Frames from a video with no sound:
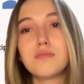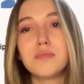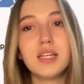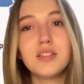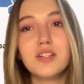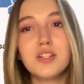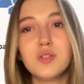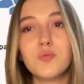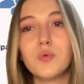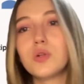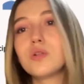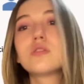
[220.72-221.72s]
teachers
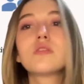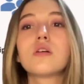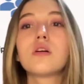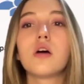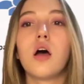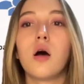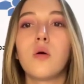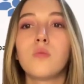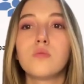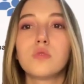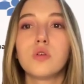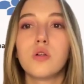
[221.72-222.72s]
will
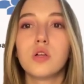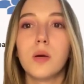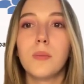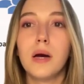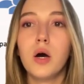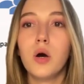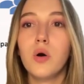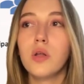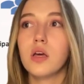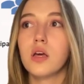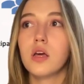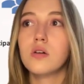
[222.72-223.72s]
talk
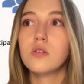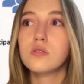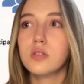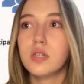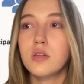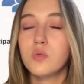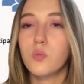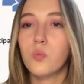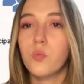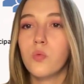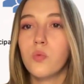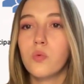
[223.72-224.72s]
about a content
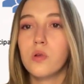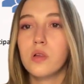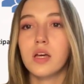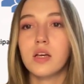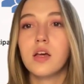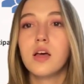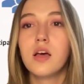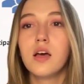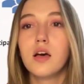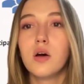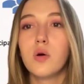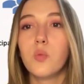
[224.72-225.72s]
like
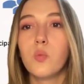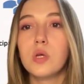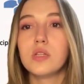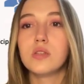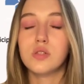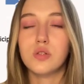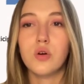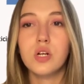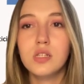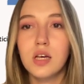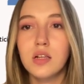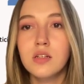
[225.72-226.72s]
with
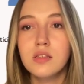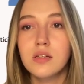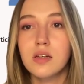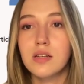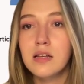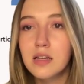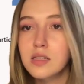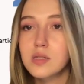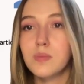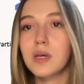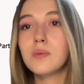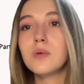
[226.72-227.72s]
storytelling
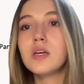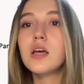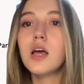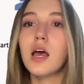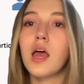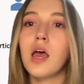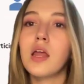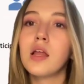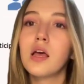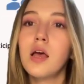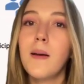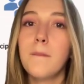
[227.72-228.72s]
techniques maybe,
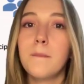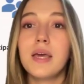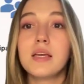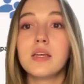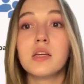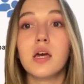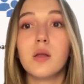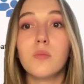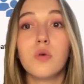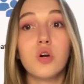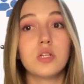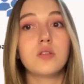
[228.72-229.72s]
and making it
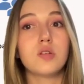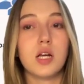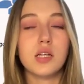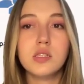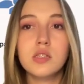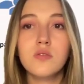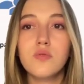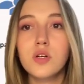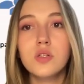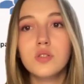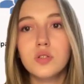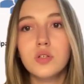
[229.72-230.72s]
more interesting
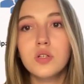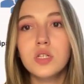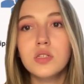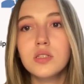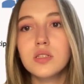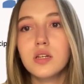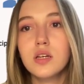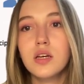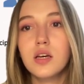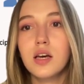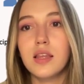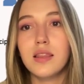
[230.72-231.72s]
for the students,
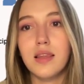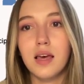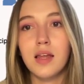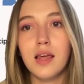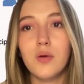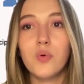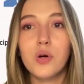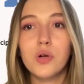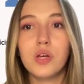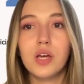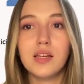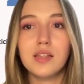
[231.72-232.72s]
and then
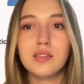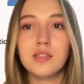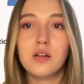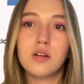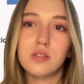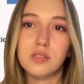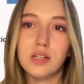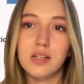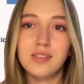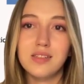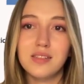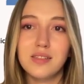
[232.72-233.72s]
evaluate the
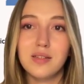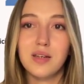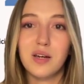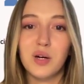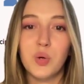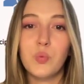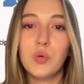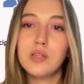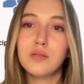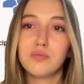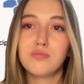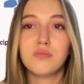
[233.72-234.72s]
content
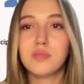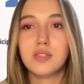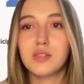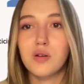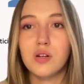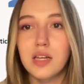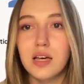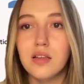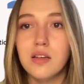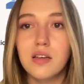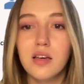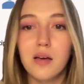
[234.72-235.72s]
with
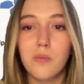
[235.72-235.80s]
storytelling